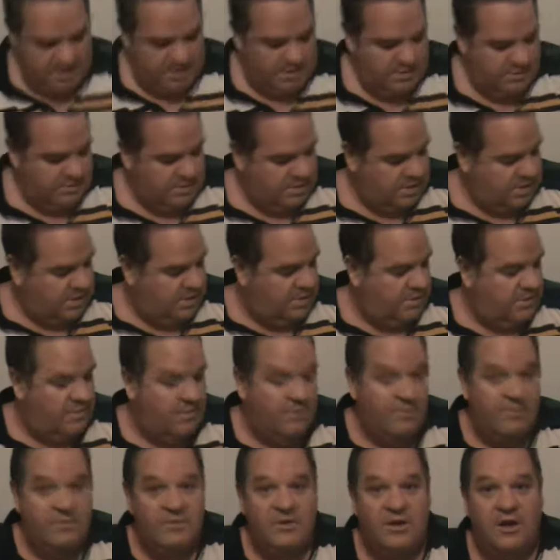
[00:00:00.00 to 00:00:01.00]
There we go.
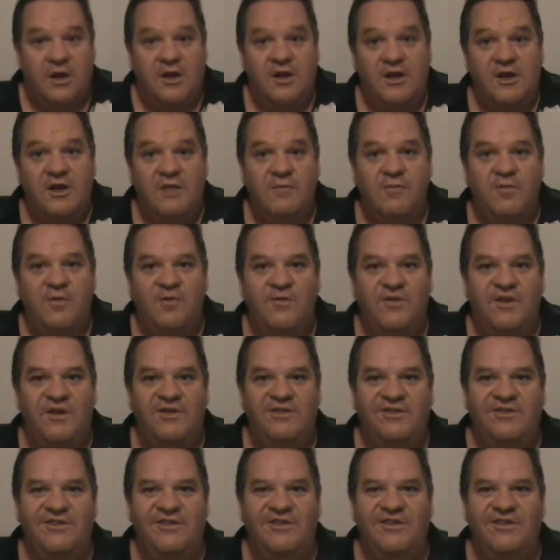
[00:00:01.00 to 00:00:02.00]
Totally
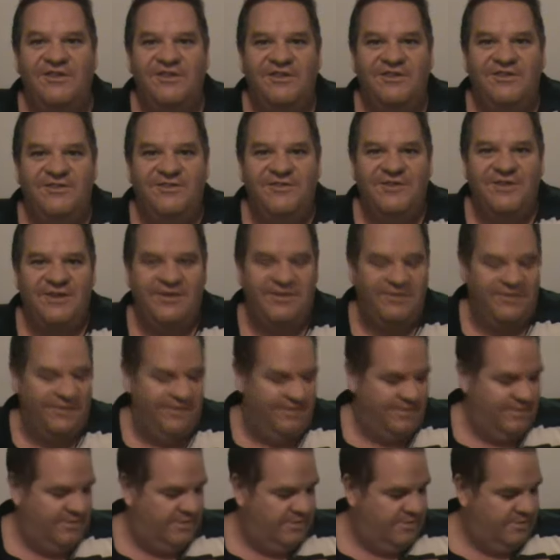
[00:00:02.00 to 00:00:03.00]
unprofessional, all of this,
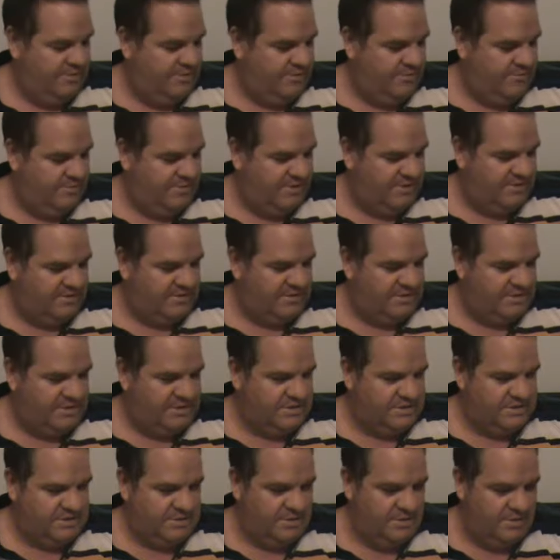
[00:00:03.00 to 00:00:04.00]
but
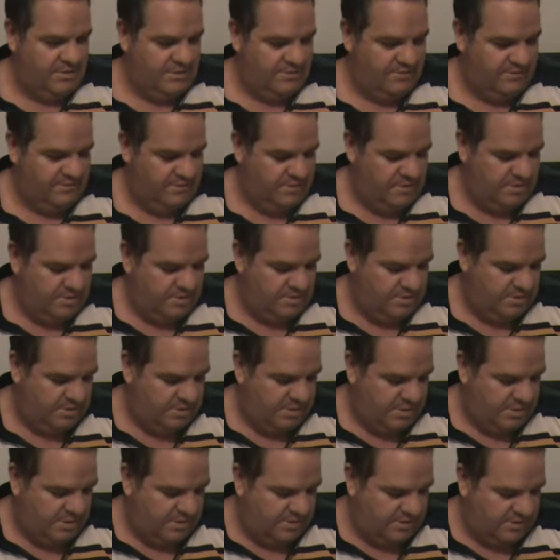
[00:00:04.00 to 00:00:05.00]
such is life.
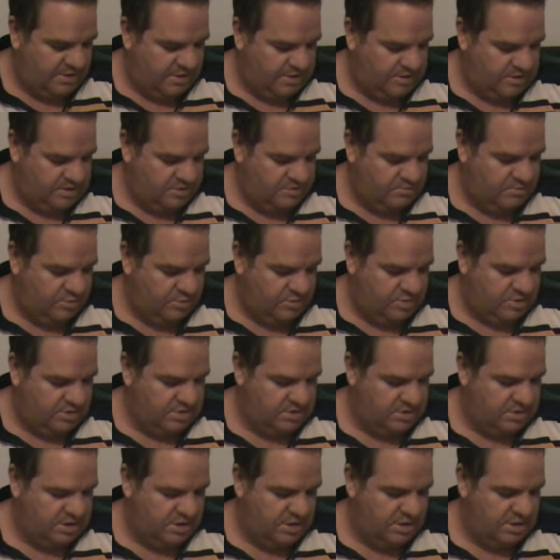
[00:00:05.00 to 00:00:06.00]
I think this book
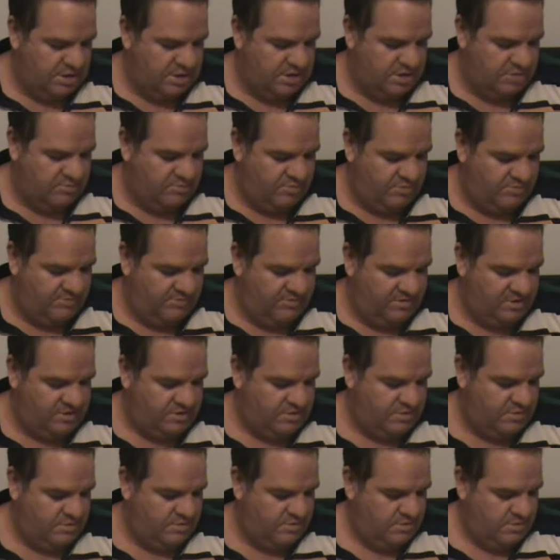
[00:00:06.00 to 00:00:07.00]
is totally
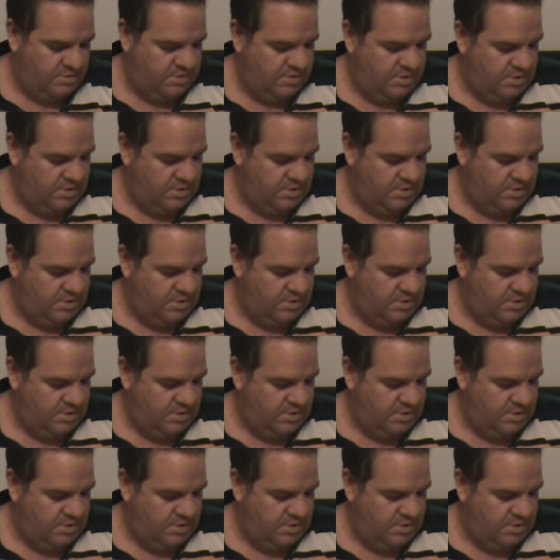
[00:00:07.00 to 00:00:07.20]
unprofessional.